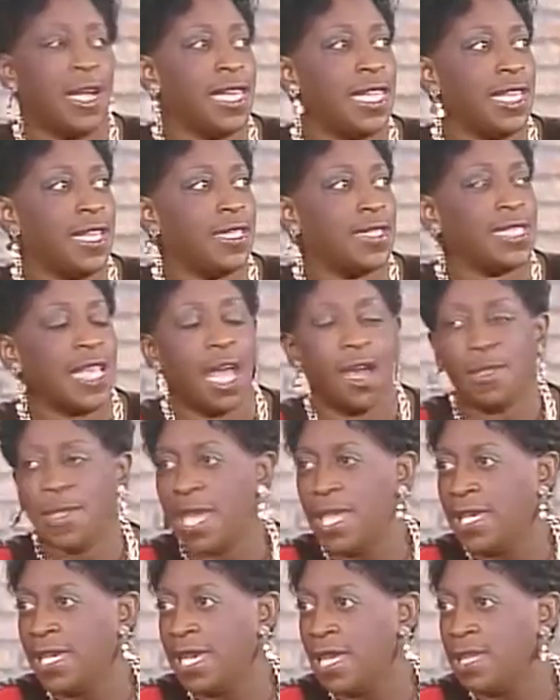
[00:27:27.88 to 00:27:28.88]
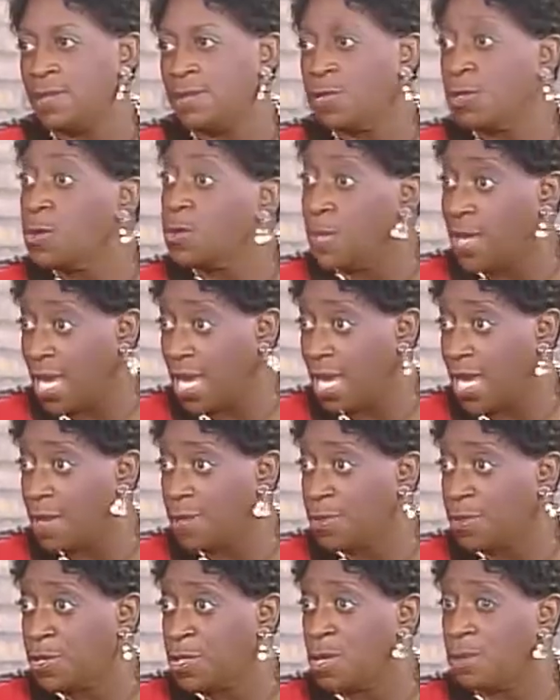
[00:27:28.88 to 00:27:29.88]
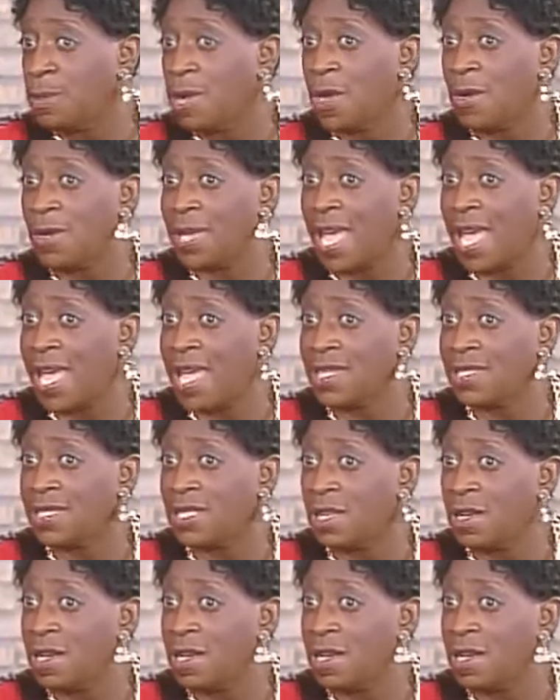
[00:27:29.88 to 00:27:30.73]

audience how they can tune in to your broadcast.